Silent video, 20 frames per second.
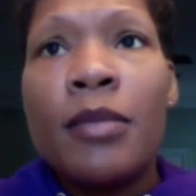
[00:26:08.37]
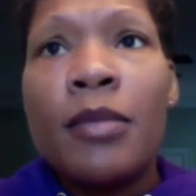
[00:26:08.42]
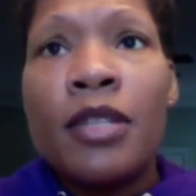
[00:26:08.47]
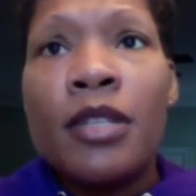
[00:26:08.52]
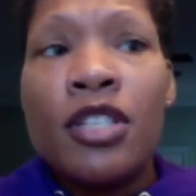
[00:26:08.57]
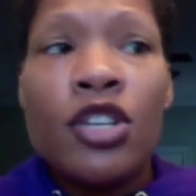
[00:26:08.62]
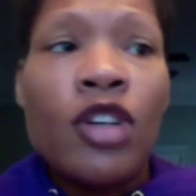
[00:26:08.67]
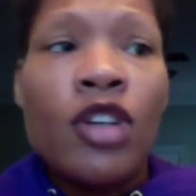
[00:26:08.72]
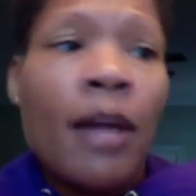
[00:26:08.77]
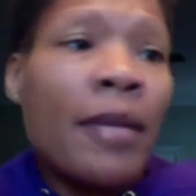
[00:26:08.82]

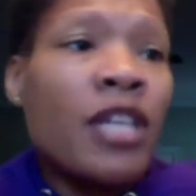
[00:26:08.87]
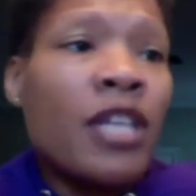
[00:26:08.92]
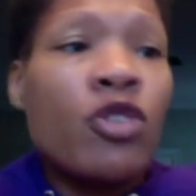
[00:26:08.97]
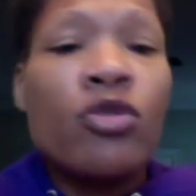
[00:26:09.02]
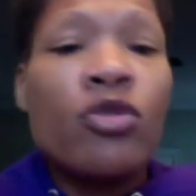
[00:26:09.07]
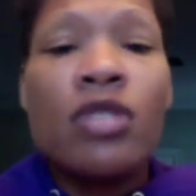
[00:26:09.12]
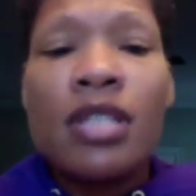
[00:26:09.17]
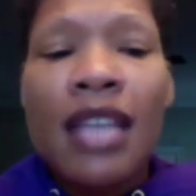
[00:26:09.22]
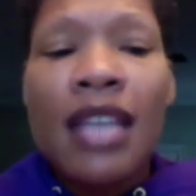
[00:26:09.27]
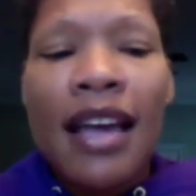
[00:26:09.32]
you
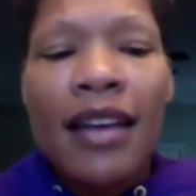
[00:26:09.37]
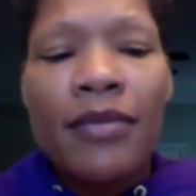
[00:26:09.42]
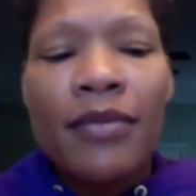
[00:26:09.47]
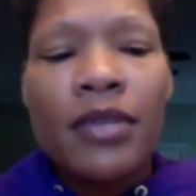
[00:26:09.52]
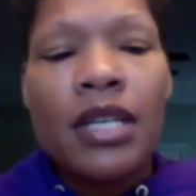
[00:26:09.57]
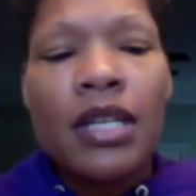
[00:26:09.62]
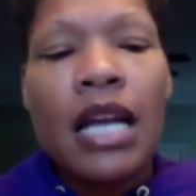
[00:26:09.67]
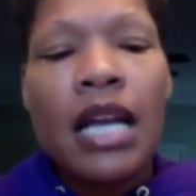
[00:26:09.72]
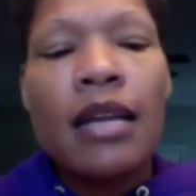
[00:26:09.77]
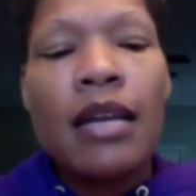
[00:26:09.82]
just have to
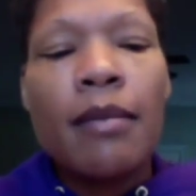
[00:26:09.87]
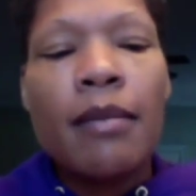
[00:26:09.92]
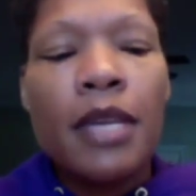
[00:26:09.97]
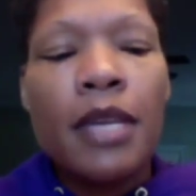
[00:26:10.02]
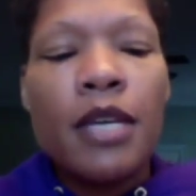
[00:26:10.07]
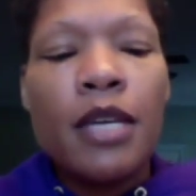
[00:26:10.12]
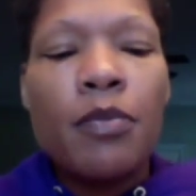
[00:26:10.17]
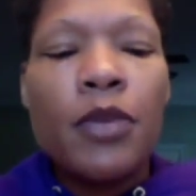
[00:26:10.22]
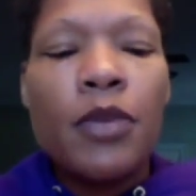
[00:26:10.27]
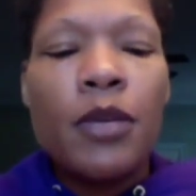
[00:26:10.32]
kind of
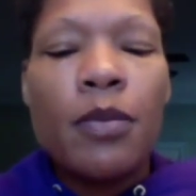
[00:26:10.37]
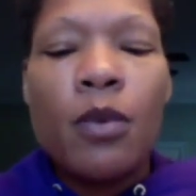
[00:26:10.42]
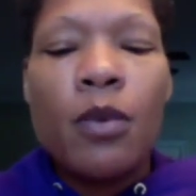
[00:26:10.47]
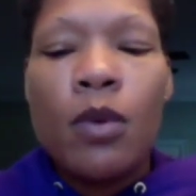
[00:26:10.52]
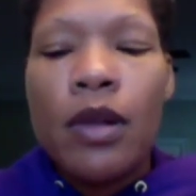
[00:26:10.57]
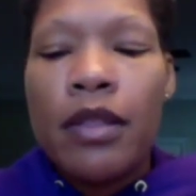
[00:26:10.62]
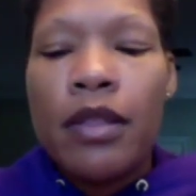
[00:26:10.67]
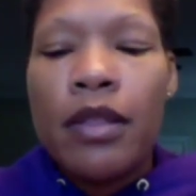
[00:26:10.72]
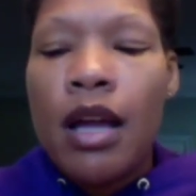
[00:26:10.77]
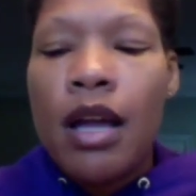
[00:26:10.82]
meet people
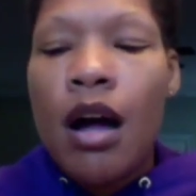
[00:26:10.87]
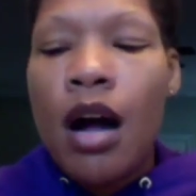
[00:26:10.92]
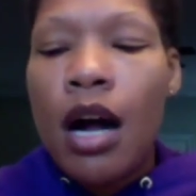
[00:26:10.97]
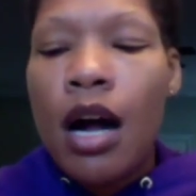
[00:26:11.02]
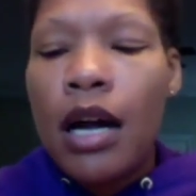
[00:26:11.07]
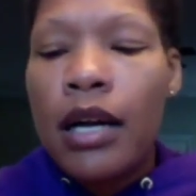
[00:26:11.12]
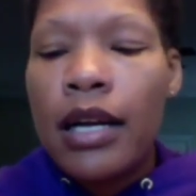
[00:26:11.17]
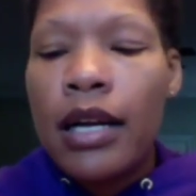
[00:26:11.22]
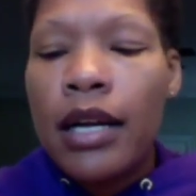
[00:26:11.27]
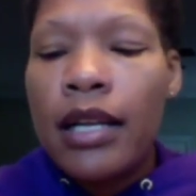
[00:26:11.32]
where they
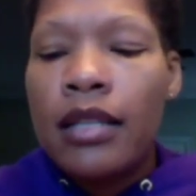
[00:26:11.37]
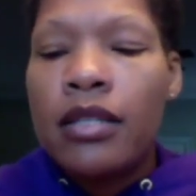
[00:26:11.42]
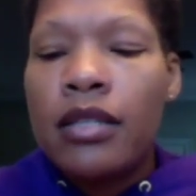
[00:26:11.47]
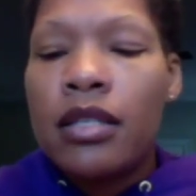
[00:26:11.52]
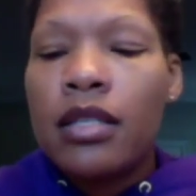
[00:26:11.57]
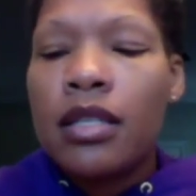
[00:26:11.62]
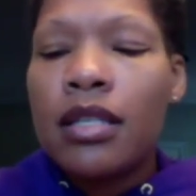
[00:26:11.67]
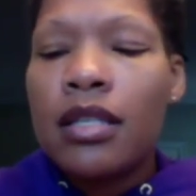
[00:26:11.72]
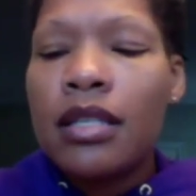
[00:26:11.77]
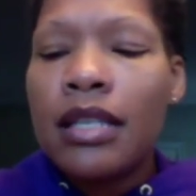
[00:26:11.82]
are and
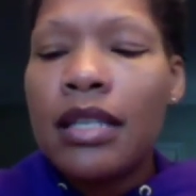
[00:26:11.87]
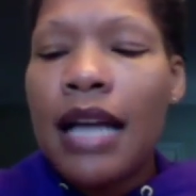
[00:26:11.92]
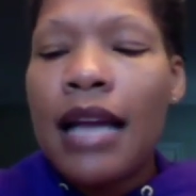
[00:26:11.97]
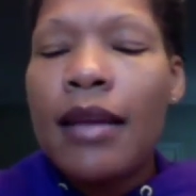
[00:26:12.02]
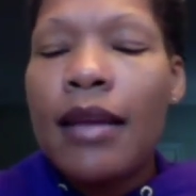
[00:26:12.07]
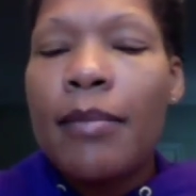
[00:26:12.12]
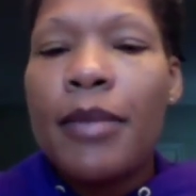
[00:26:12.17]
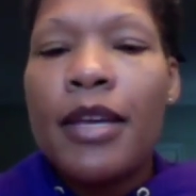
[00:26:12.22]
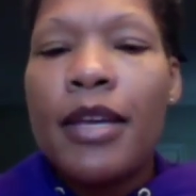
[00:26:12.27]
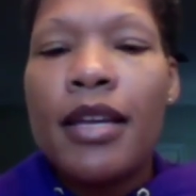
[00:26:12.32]
just kind
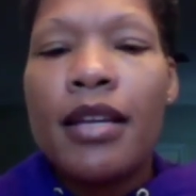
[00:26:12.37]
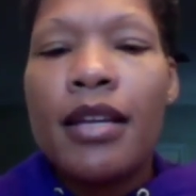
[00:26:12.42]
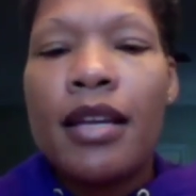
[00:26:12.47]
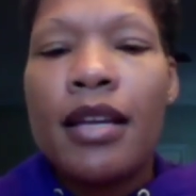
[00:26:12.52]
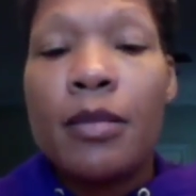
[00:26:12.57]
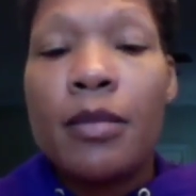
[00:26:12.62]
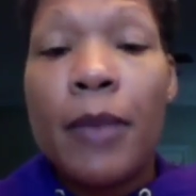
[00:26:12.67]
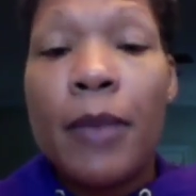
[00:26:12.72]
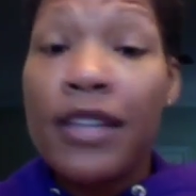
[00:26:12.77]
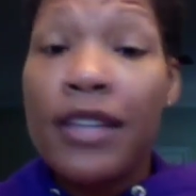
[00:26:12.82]
of be
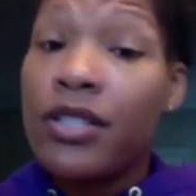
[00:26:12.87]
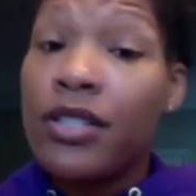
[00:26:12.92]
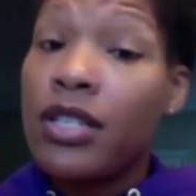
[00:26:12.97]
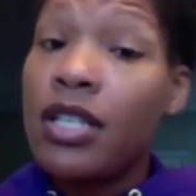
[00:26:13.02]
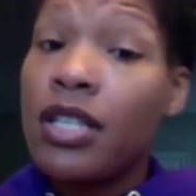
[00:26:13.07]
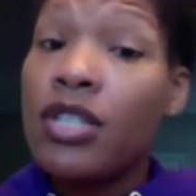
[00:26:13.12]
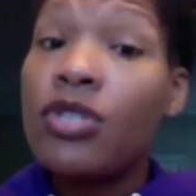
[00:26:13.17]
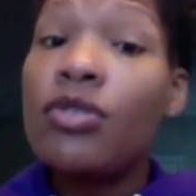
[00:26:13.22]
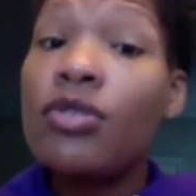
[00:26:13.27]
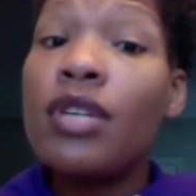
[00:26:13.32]
as patient
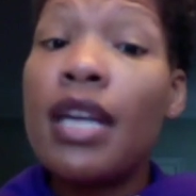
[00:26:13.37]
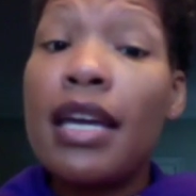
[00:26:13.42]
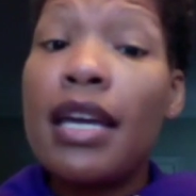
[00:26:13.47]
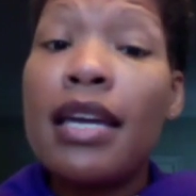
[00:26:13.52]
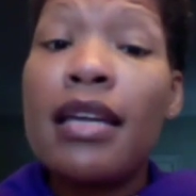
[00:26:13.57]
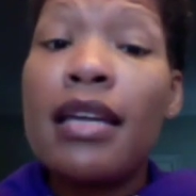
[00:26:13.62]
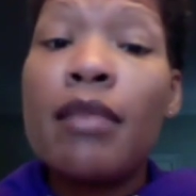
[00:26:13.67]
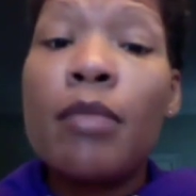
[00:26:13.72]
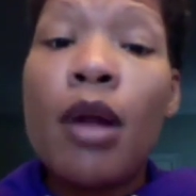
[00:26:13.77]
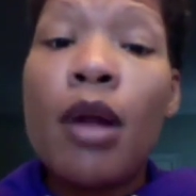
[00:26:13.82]
as you
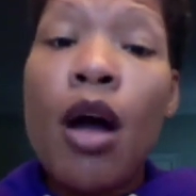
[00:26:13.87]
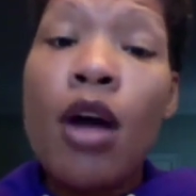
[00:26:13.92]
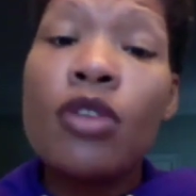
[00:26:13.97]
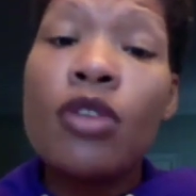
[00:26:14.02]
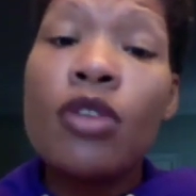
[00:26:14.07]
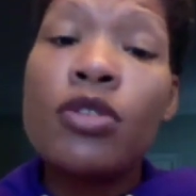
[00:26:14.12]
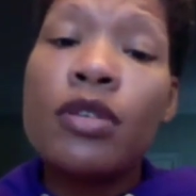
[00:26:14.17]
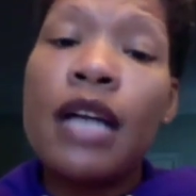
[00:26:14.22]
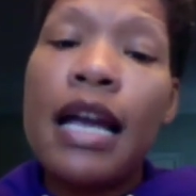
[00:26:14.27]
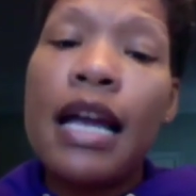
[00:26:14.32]
can, but
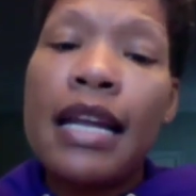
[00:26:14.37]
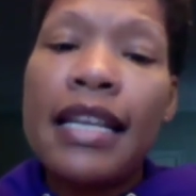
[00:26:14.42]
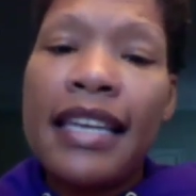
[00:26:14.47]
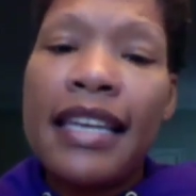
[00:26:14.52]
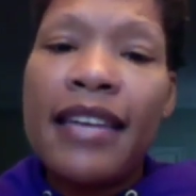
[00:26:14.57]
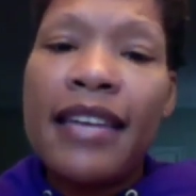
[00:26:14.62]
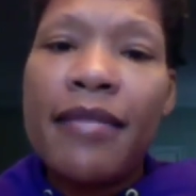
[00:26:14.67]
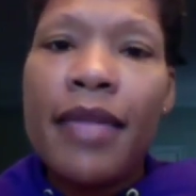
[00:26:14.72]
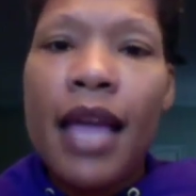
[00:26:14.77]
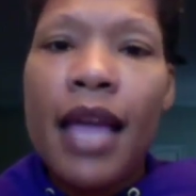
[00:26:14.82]
also kind of
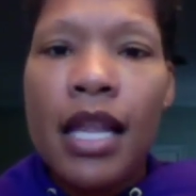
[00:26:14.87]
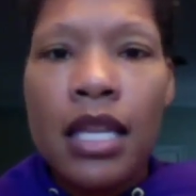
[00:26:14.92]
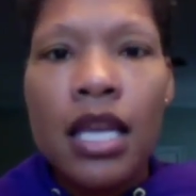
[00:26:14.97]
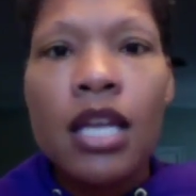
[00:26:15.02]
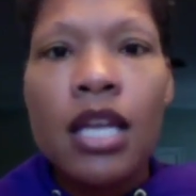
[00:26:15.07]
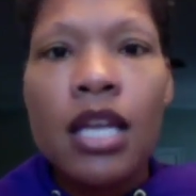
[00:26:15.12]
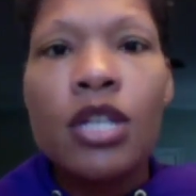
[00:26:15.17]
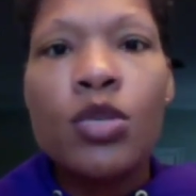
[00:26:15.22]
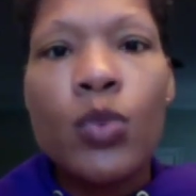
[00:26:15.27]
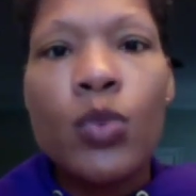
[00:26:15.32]
give that
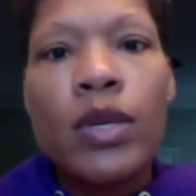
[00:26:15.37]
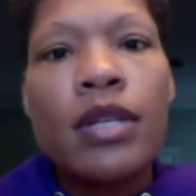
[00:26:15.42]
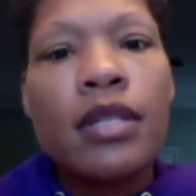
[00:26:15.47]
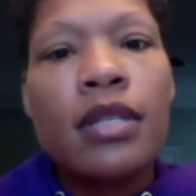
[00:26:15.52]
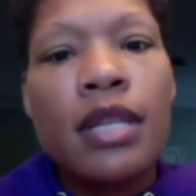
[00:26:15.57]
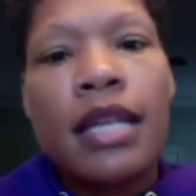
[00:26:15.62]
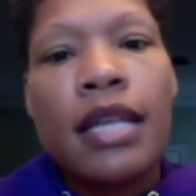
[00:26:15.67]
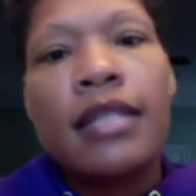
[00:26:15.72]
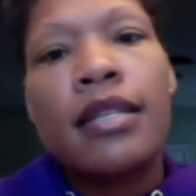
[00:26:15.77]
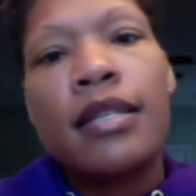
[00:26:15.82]
nudge when it's
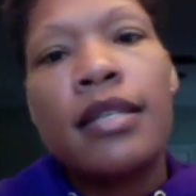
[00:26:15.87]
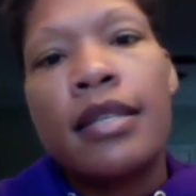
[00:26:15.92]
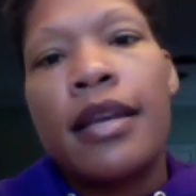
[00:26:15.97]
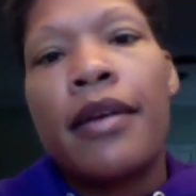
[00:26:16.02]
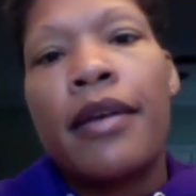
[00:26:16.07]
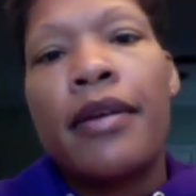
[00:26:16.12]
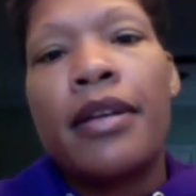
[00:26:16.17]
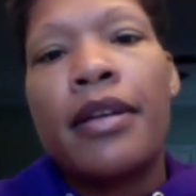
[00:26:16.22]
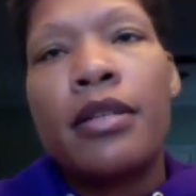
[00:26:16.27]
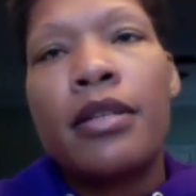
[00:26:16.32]

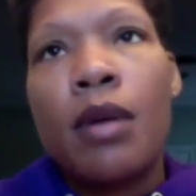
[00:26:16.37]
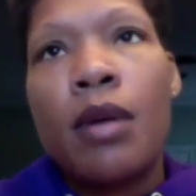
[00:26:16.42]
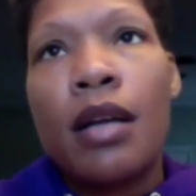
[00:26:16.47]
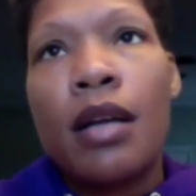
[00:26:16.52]
necessary. So